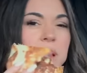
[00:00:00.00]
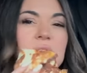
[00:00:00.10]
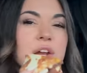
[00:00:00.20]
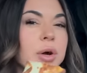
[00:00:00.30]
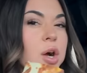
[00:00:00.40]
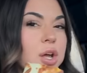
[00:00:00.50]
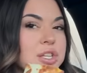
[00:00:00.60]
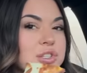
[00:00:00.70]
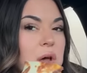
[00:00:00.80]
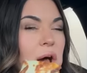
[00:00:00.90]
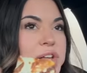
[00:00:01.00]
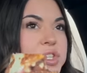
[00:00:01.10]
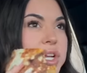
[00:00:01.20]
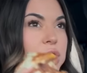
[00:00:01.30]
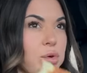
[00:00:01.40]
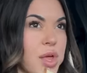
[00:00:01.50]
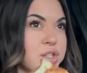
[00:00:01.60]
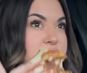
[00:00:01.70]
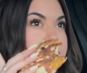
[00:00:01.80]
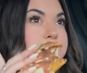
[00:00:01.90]
I know I call it sauce, and I know
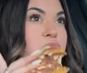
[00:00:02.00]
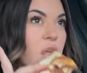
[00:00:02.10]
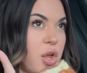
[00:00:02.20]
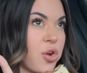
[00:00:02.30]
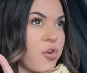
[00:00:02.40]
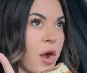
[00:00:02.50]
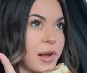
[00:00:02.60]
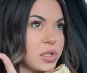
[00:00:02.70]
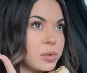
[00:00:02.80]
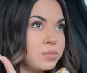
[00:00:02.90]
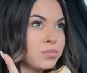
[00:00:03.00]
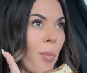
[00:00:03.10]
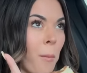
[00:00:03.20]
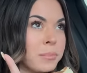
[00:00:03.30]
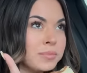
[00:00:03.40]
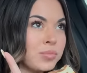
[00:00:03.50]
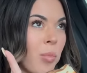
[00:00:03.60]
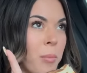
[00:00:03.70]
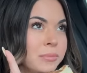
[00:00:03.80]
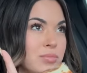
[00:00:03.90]
that's incorrect.
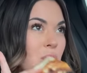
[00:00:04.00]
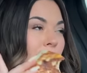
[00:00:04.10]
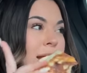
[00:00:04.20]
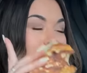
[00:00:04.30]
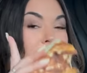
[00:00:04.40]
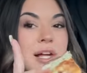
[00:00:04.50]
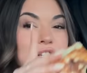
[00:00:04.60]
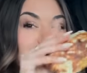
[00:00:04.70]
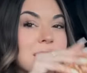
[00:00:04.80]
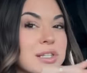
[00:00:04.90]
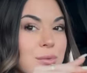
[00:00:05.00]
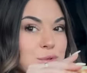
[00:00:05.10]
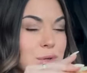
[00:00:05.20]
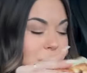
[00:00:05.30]
I keep catching myself doing